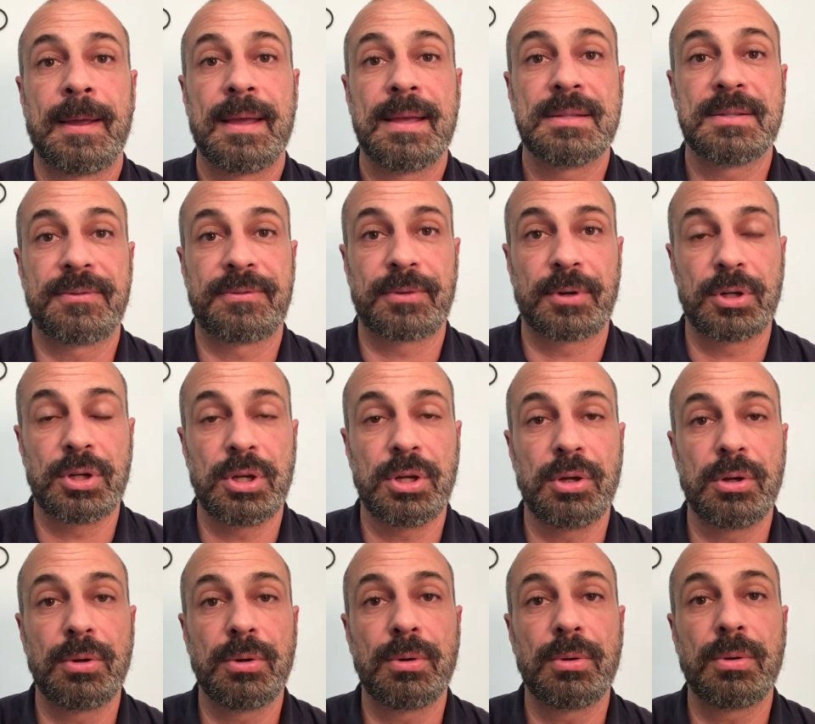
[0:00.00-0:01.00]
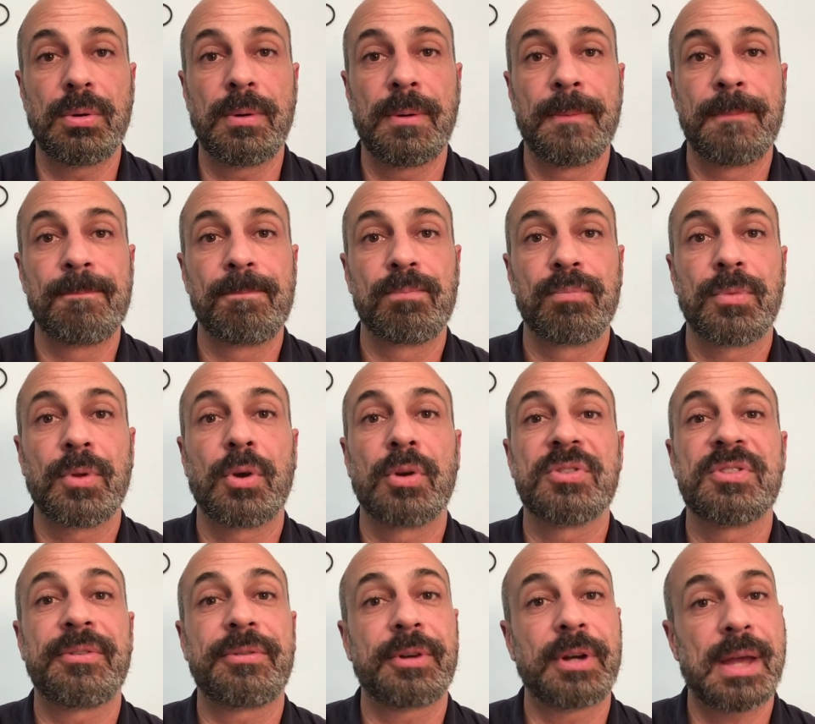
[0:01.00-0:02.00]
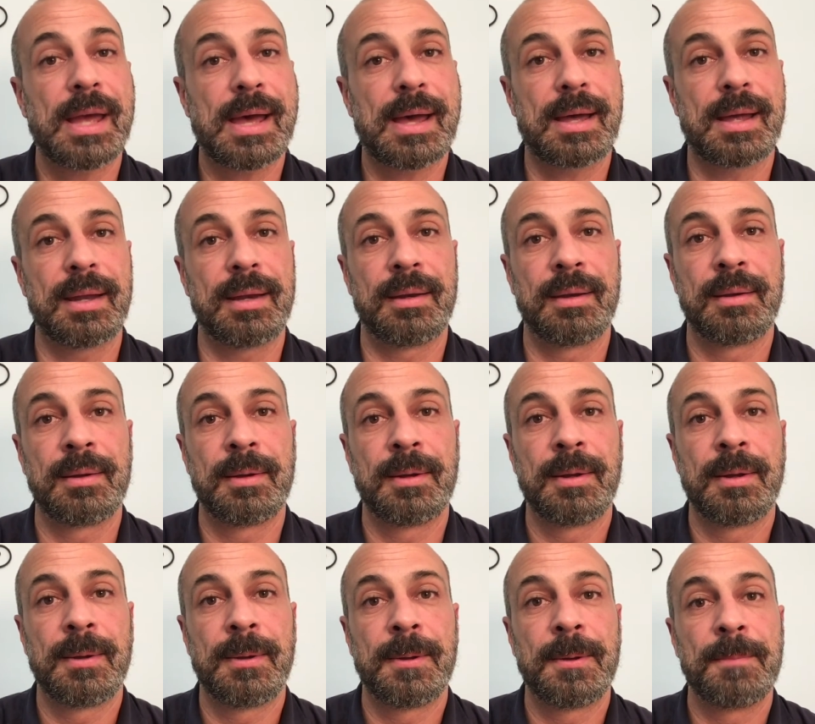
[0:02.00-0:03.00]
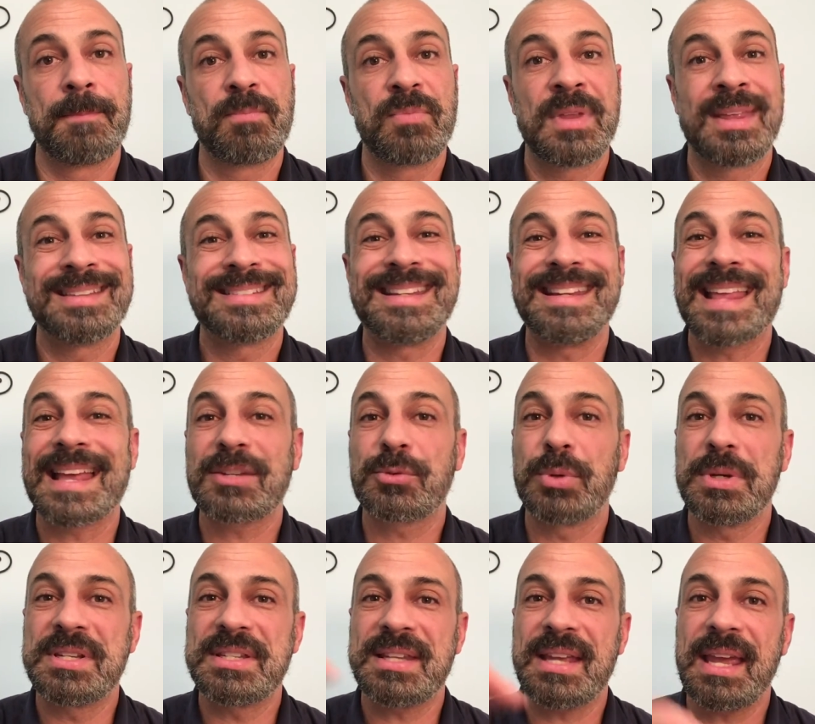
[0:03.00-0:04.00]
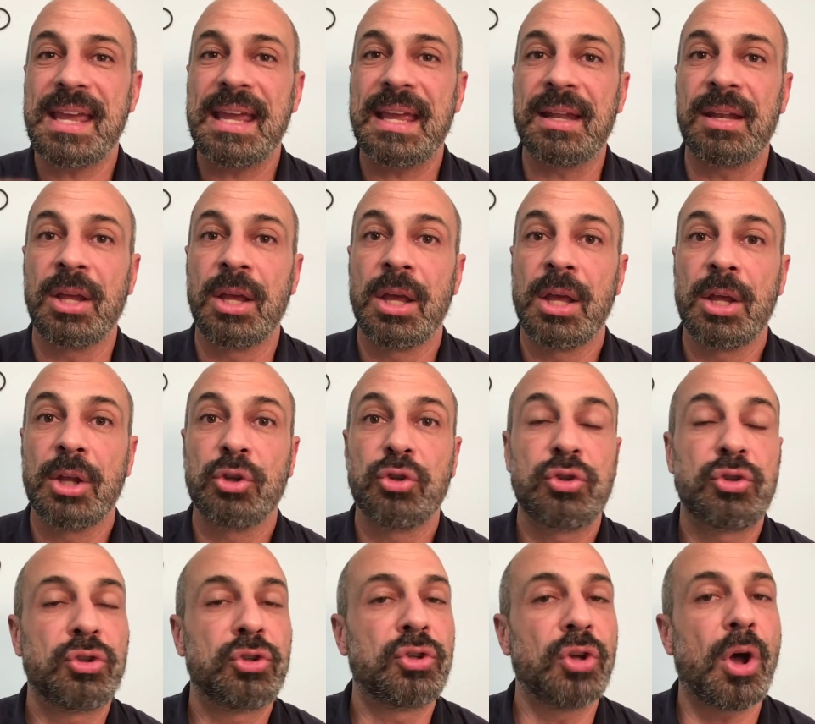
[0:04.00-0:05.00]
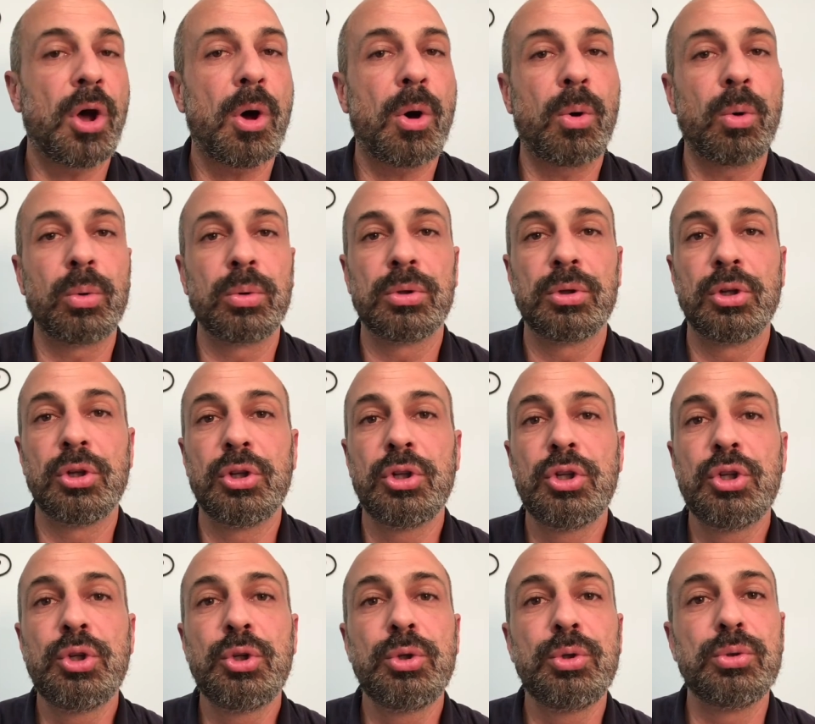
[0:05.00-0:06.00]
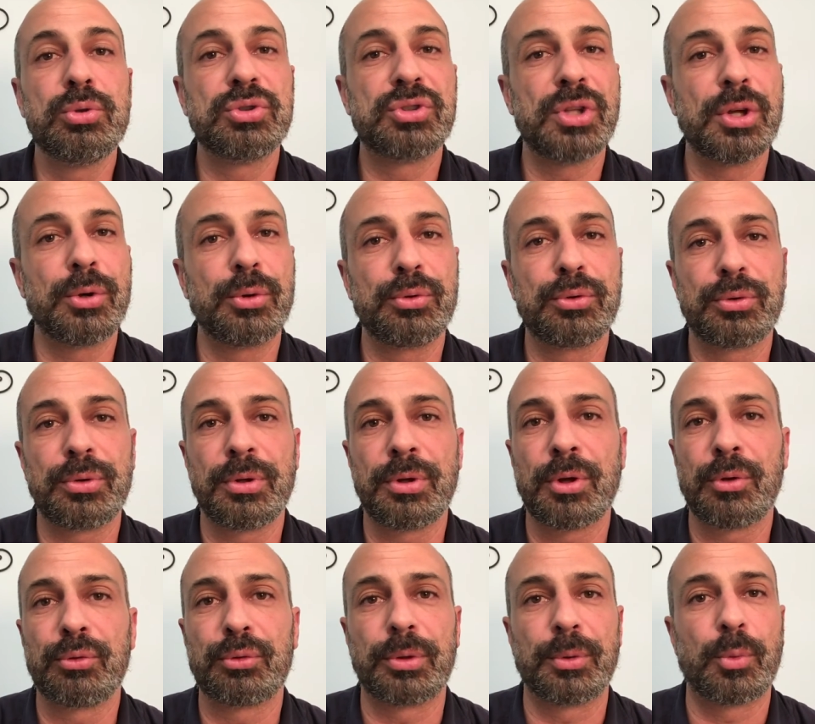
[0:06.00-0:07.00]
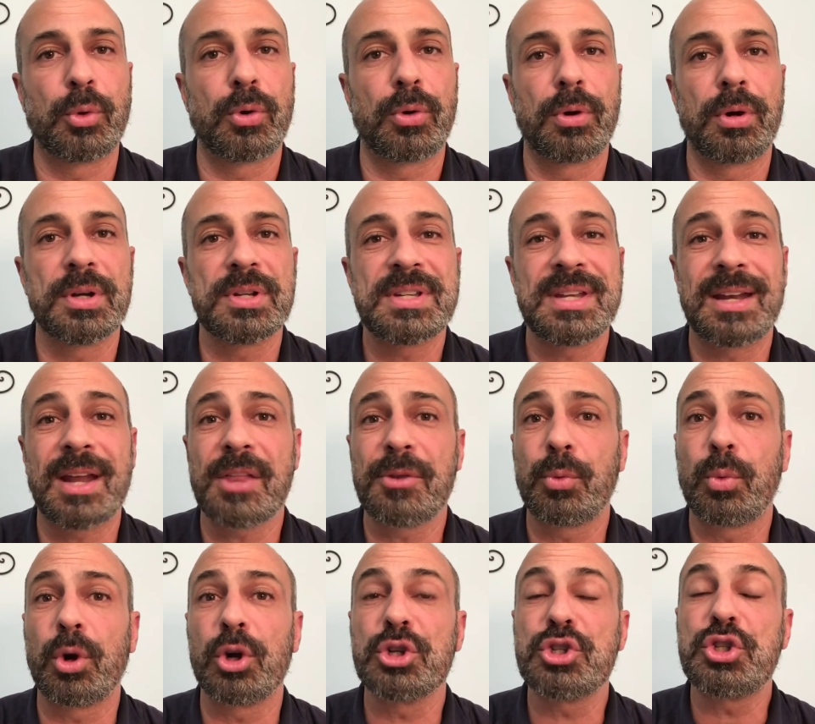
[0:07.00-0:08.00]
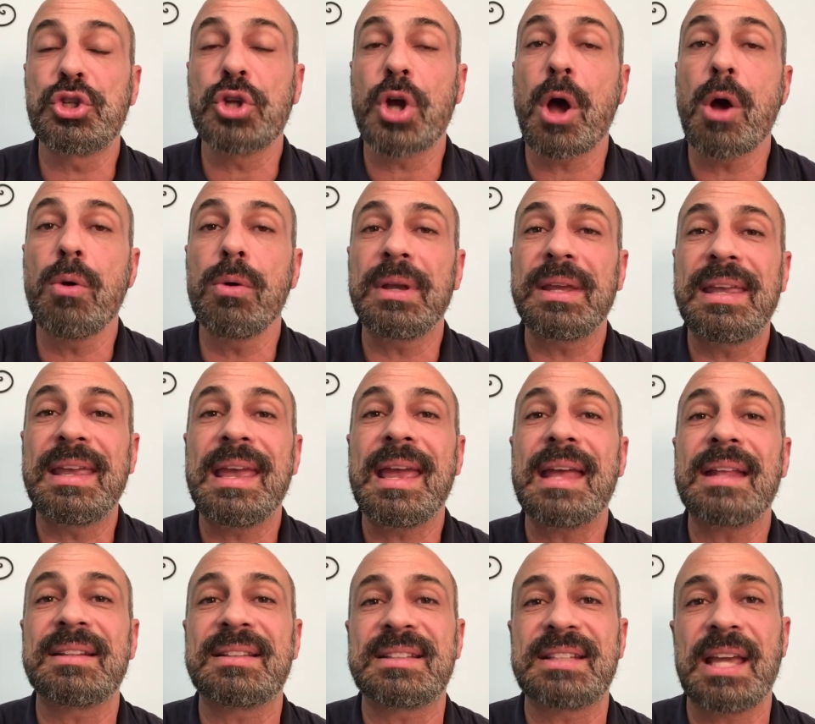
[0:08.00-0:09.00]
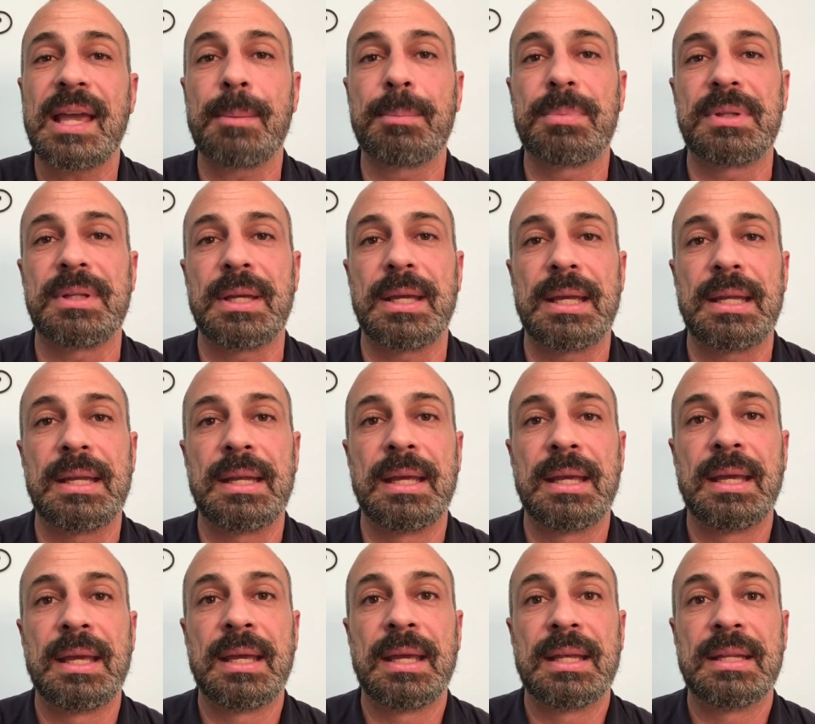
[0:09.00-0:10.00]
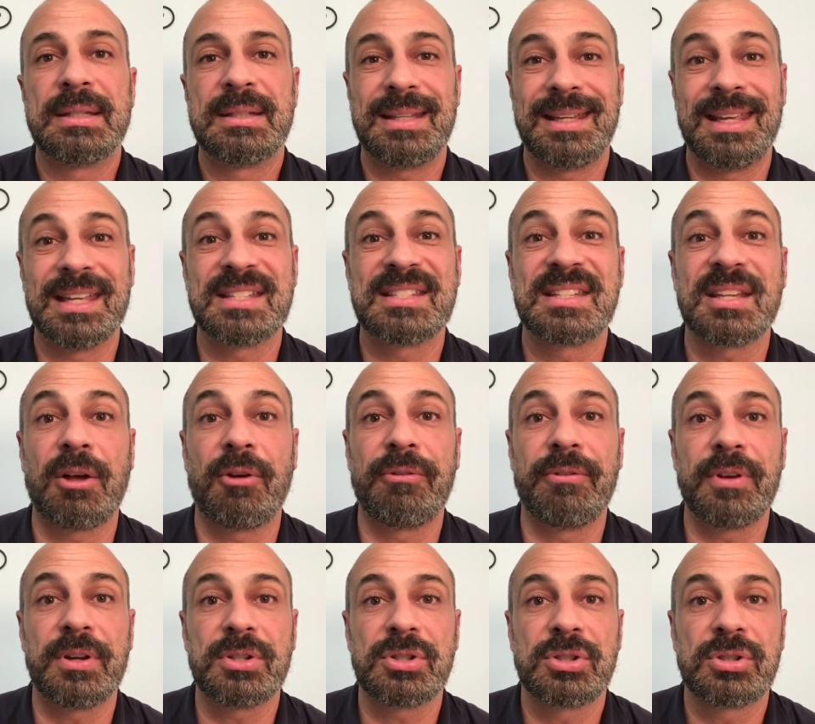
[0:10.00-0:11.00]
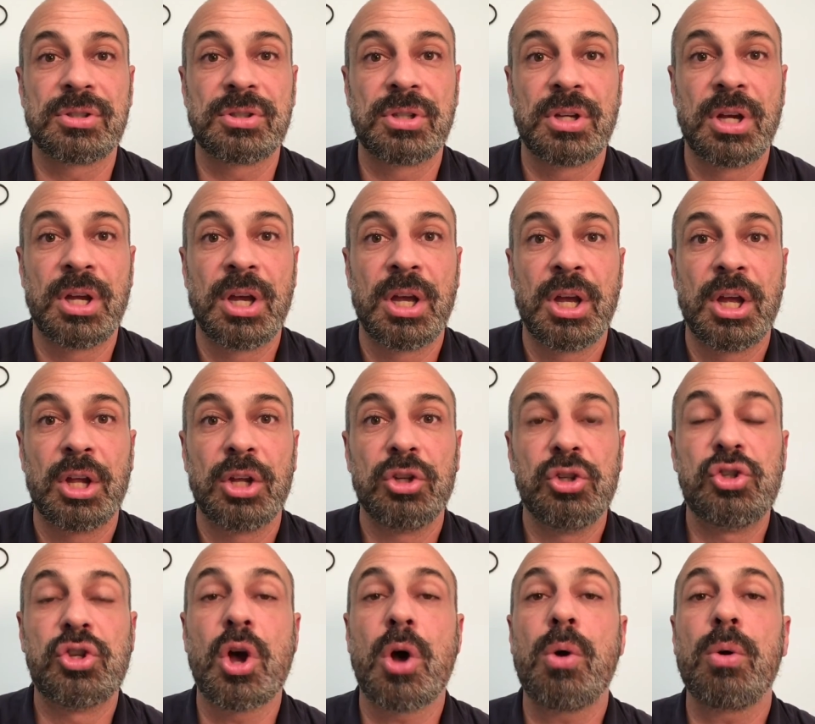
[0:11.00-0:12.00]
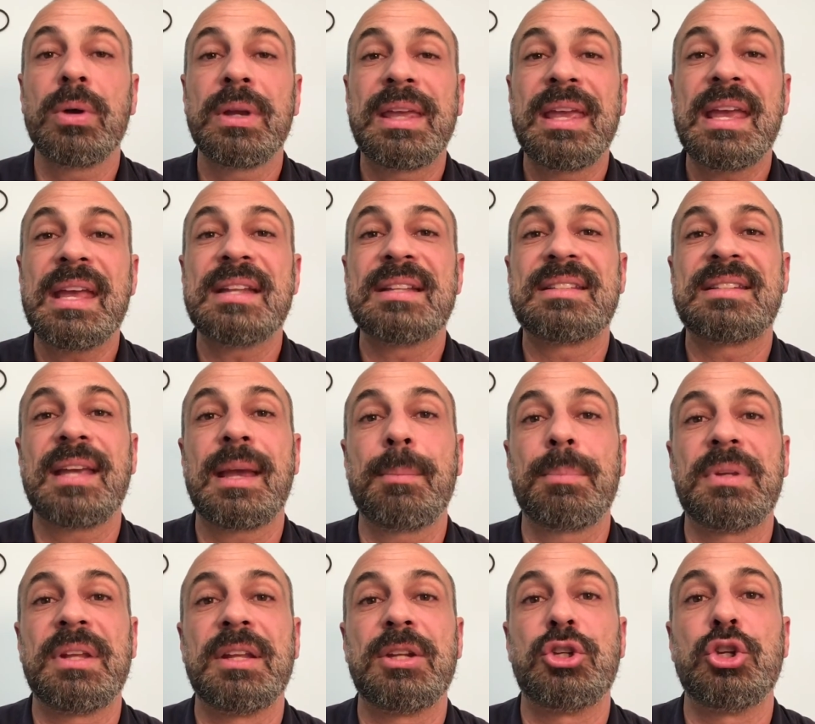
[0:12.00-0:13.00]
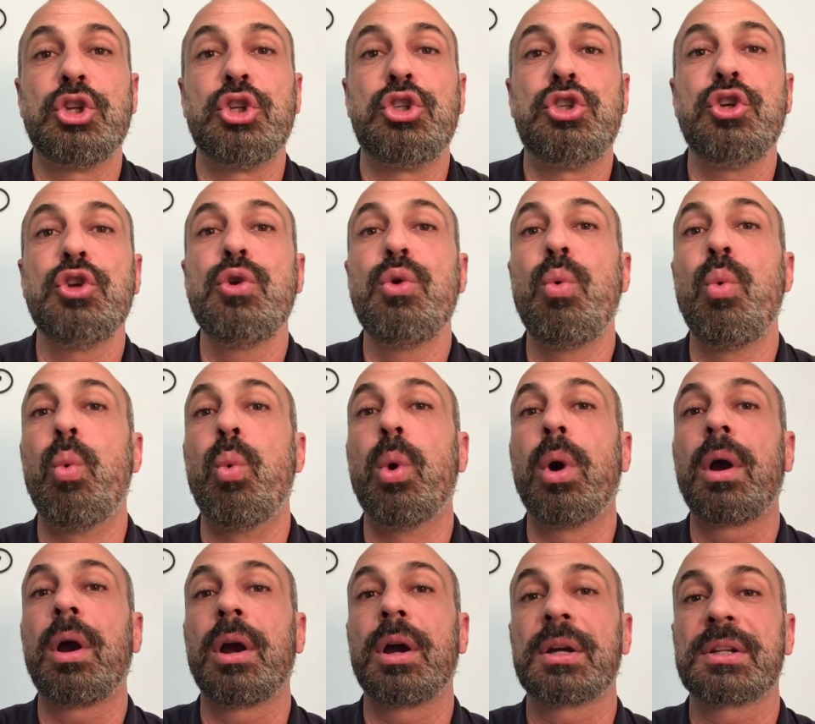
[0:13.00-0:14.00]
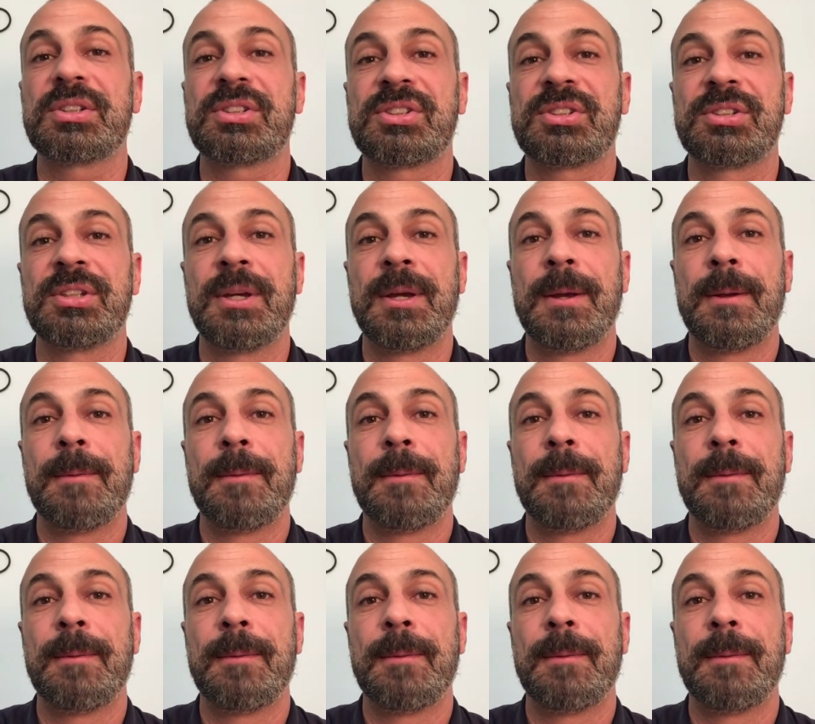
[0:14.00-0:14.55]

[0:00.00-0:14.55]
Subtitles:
is it for you or is it for God? See, that's what he's saying. Don't lose those rewards. In other words, don't get tempted to get selfish. Don't get tempted to do works